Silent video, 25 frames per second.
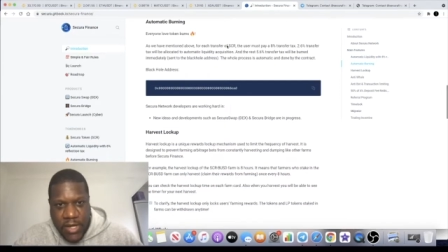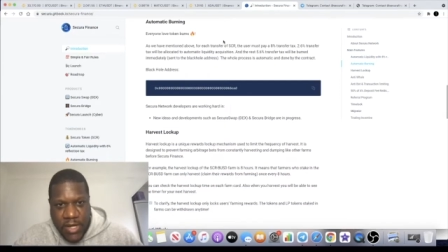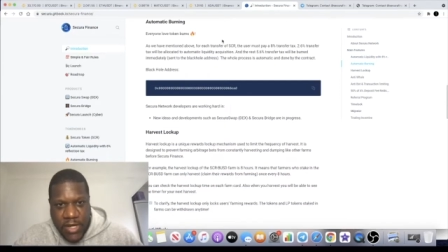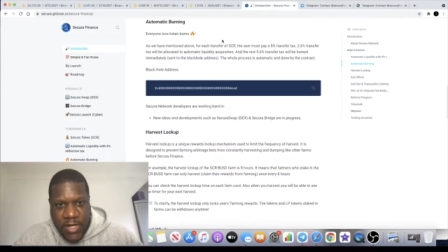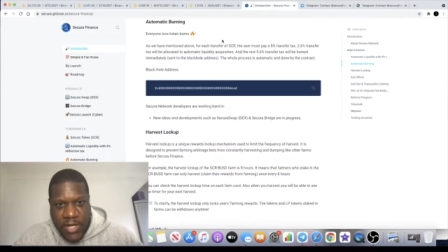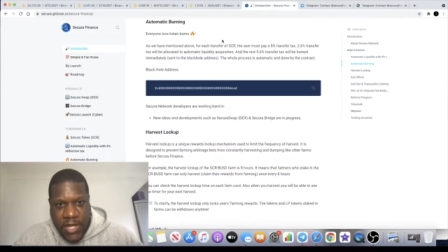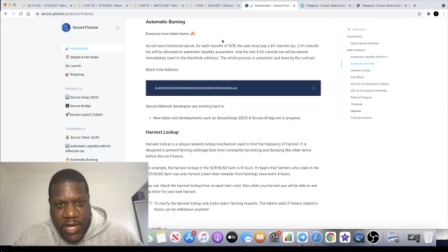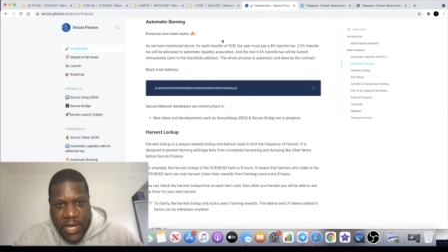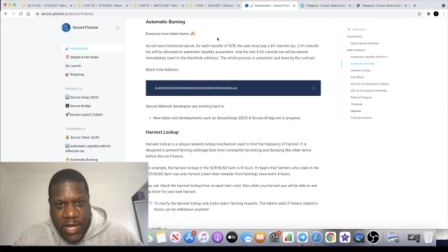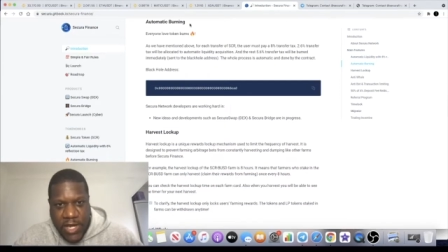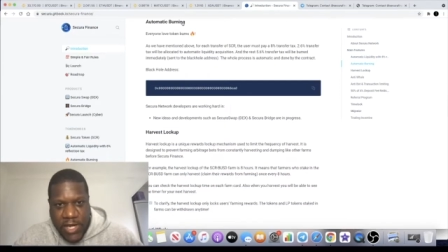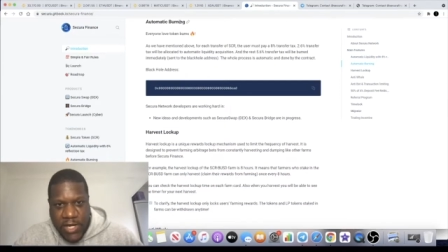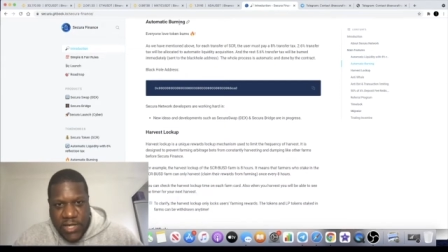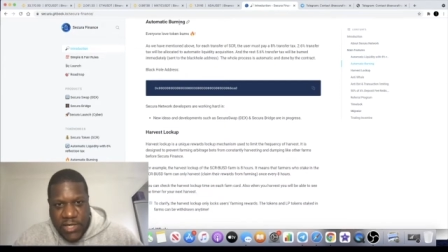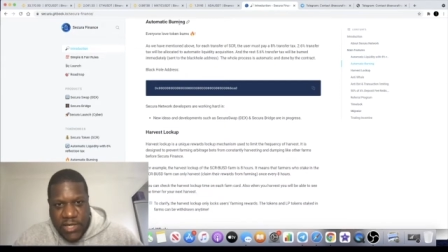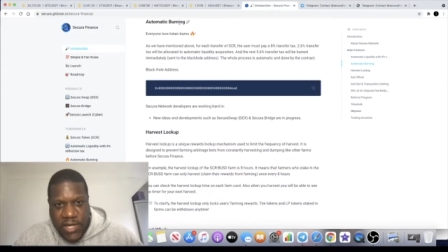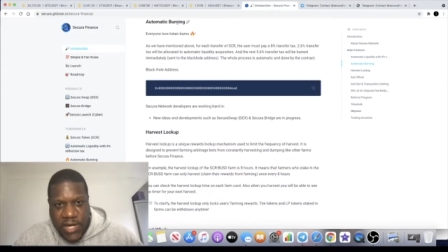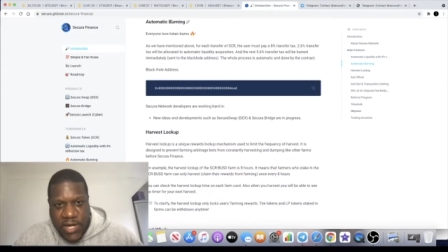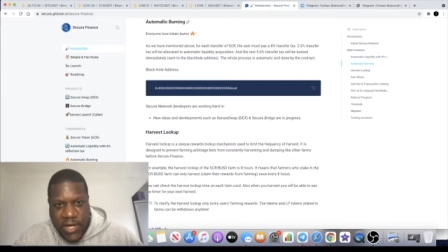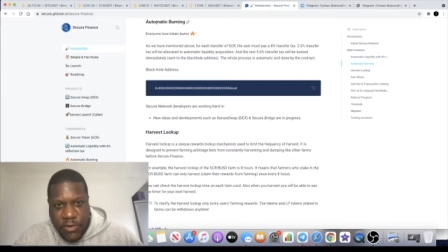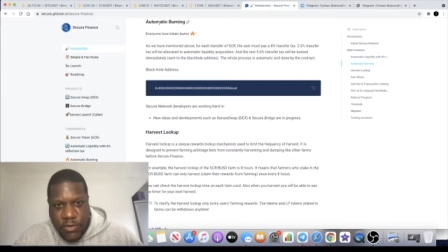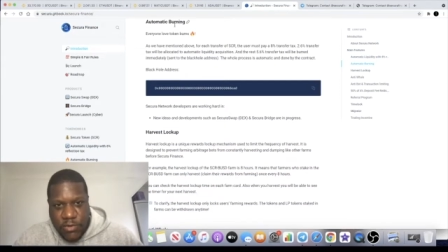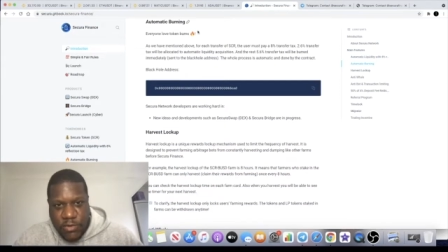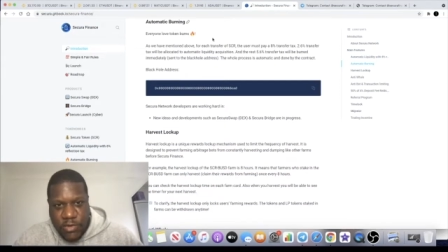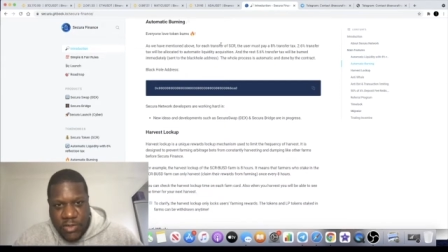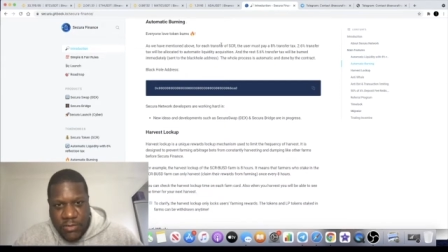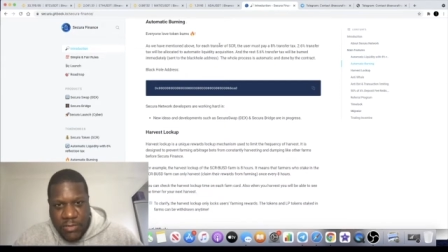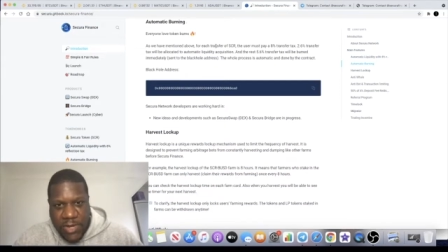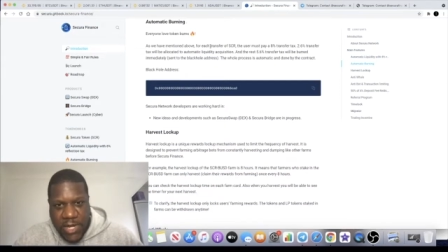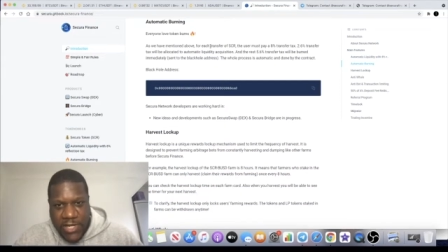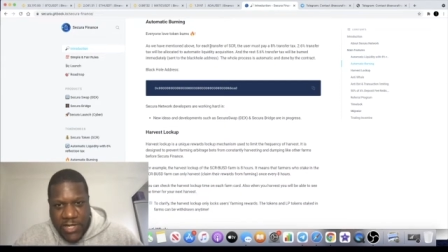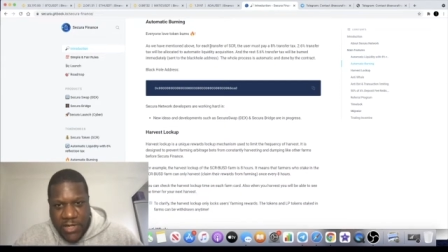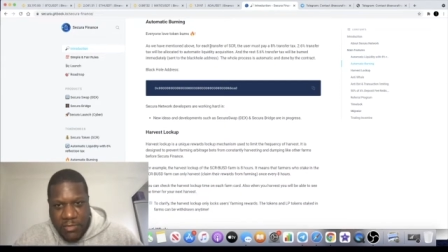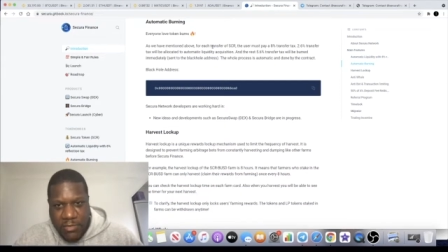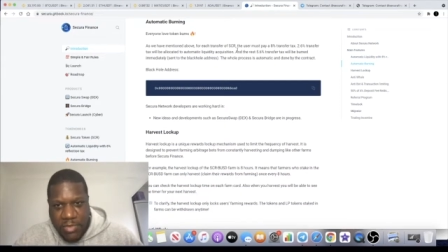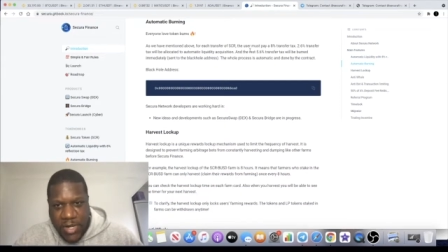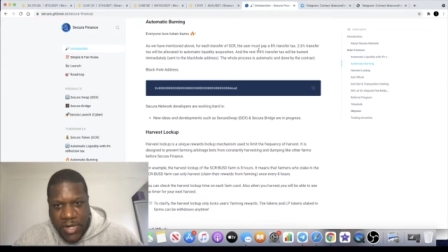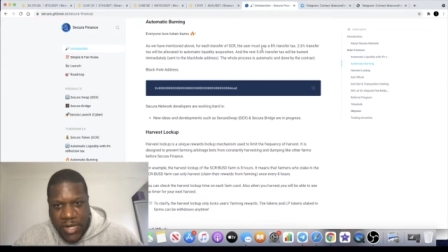There is the
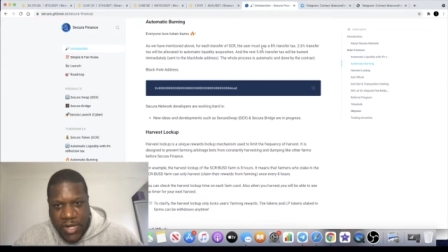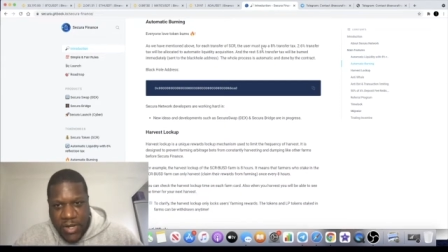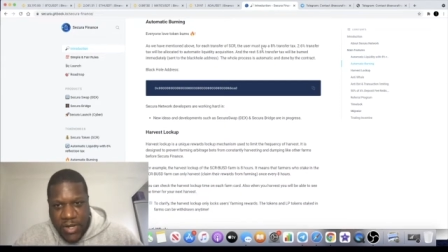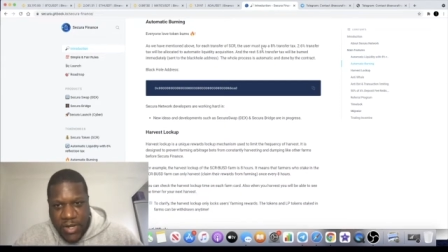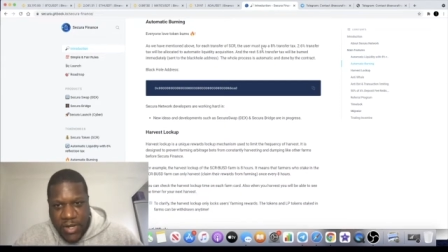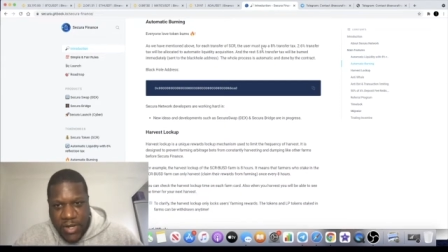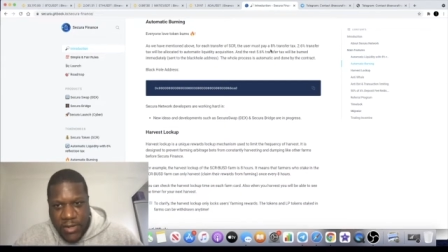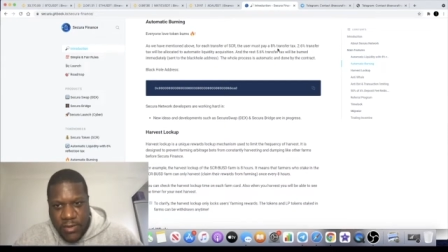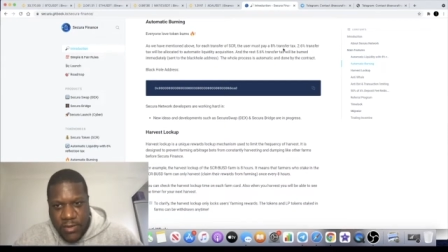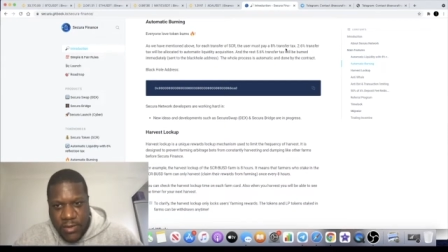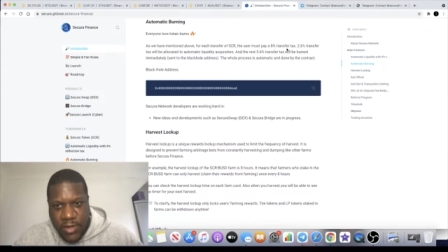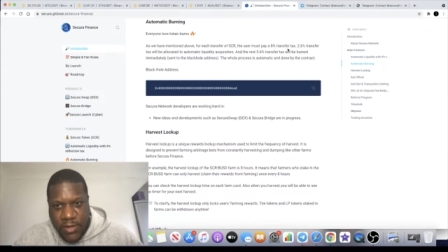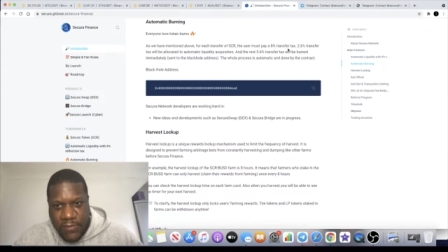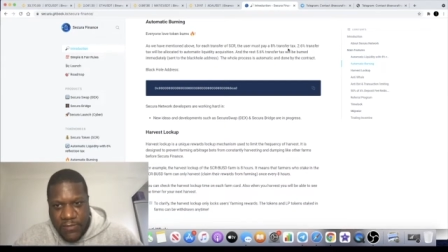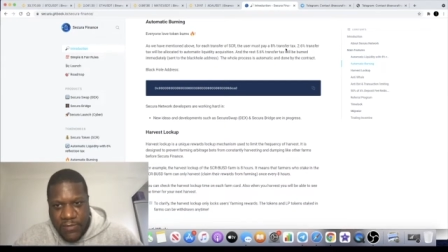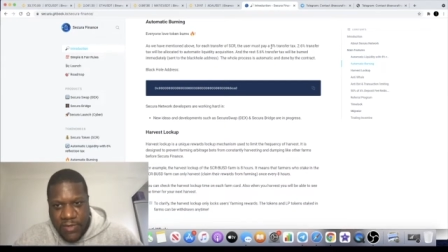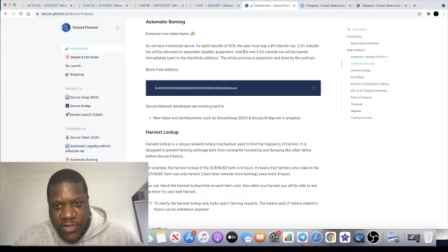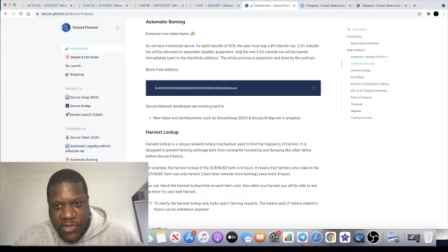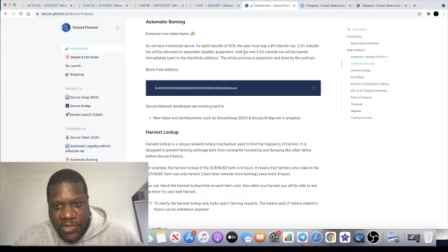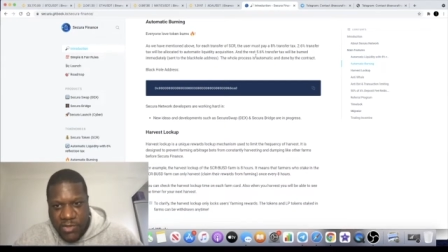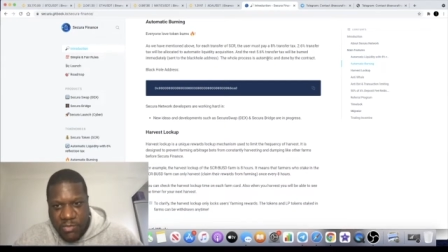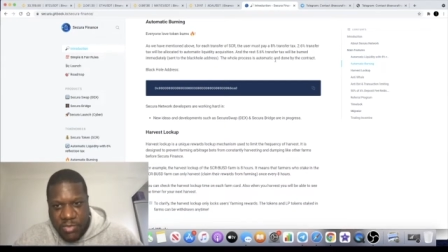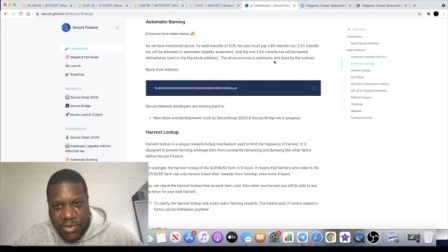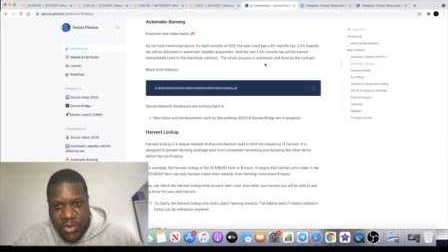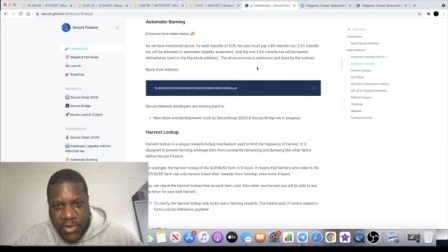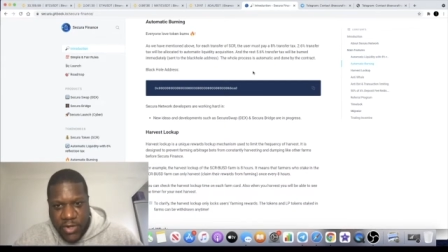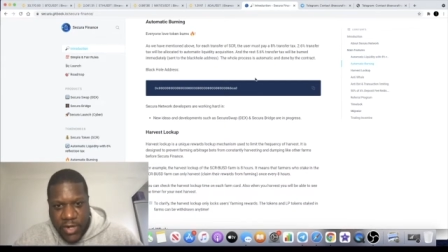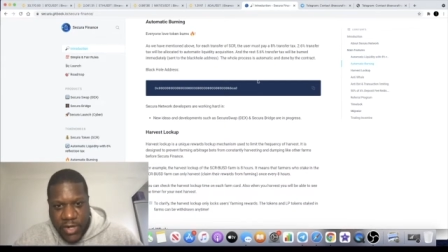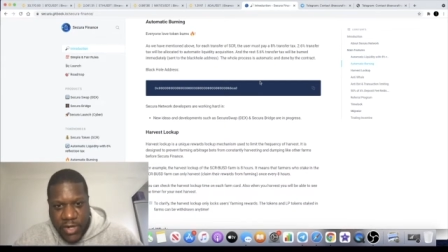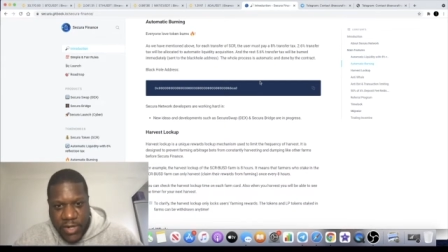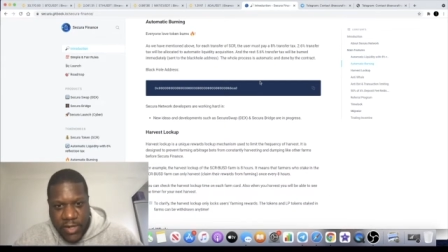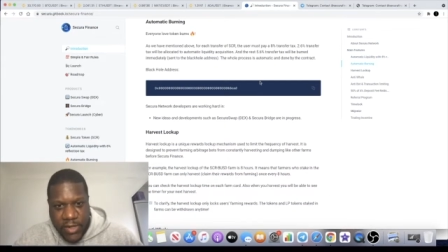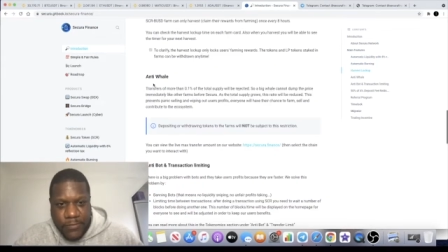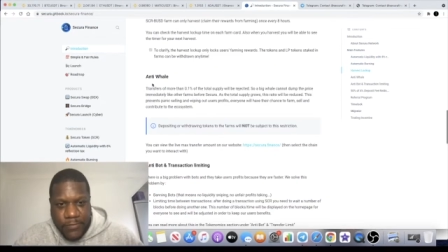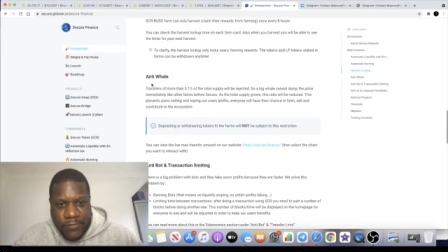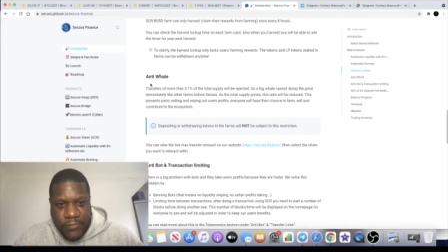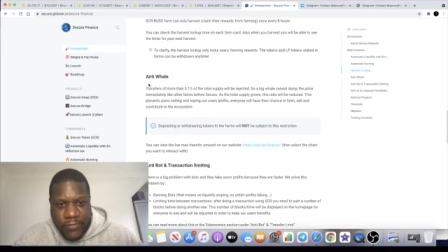automatic burning of the supply.